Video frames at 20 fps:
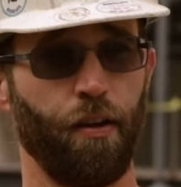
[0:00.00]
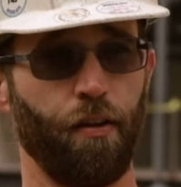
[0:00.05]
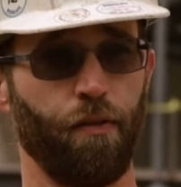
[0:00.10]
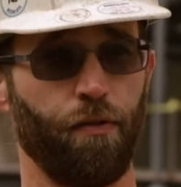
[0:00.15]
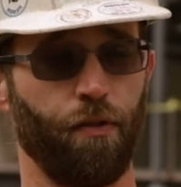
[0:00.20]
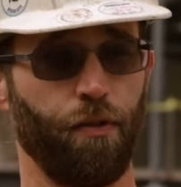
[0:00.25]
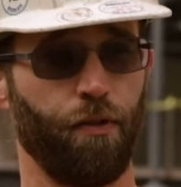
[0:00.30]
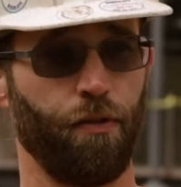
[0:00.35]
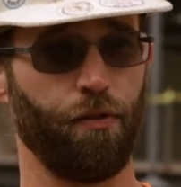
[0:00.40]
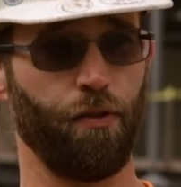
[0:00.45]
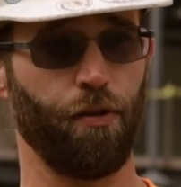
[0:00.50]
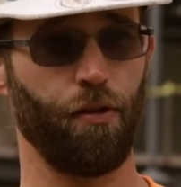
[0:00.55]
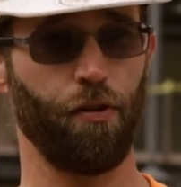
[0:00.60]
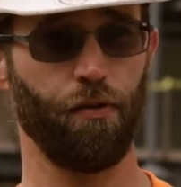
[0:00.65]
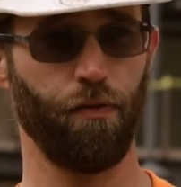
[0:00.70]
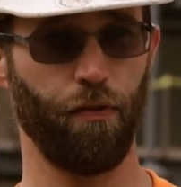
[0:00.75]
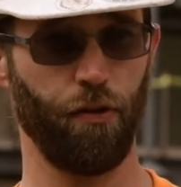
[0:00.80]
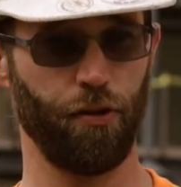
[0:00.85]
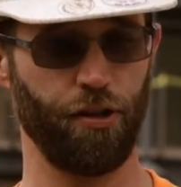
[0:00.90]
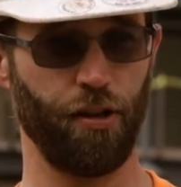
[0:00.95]
for the
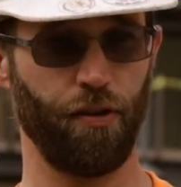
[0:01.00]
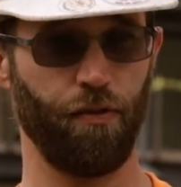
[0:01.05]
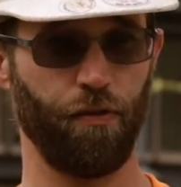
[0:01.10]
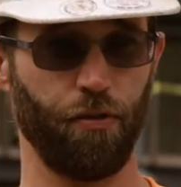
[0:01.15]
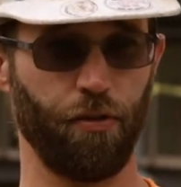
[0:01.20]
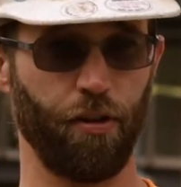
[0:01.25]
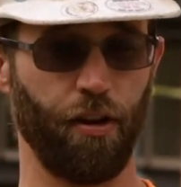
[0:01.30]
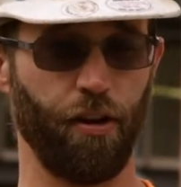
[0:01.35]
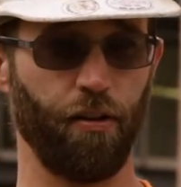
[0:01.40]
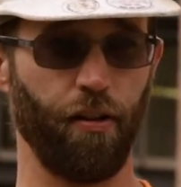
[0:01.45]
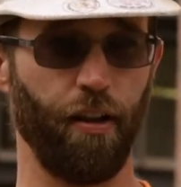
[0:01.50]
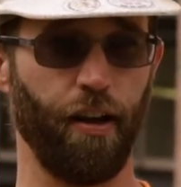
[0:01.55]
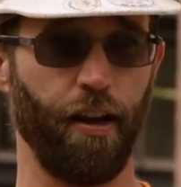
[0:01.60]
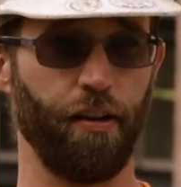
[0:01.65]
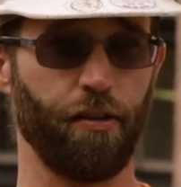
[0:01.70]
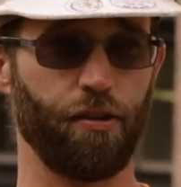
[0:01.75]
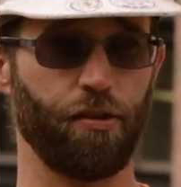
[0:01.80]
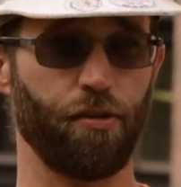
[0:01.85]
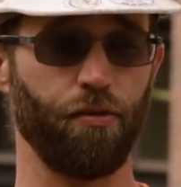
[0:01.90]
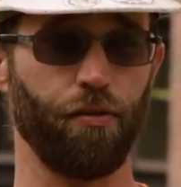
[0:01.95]
University of North
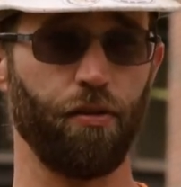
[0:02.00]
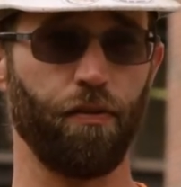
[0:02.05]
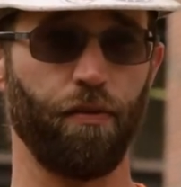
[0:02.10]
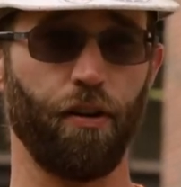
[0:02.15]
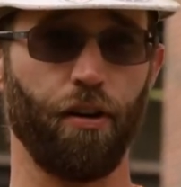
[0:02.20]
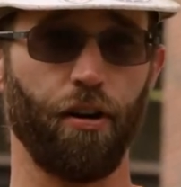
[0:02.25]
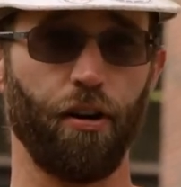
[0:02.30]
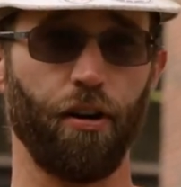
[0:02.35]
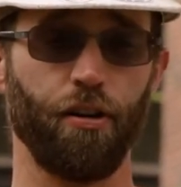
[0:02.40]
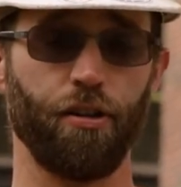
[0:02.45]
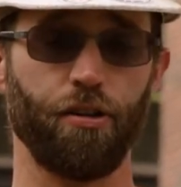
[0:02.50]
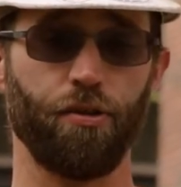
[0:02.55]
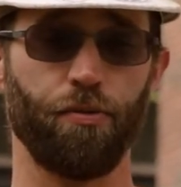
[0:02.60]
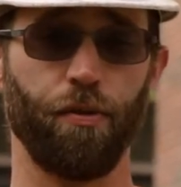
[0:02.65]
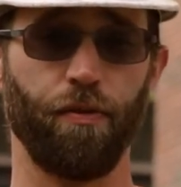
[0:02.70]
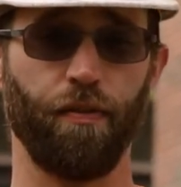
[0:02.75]
Carolina School of Arts.